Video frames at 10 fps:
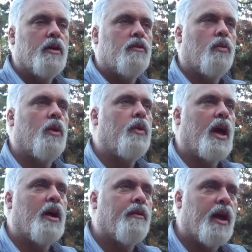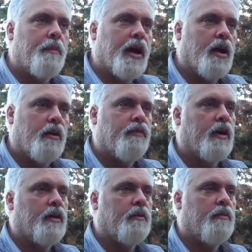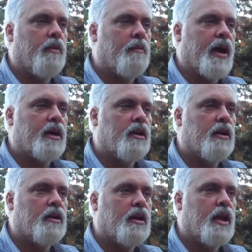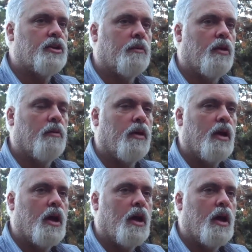So what would I write about if my back to nature poem?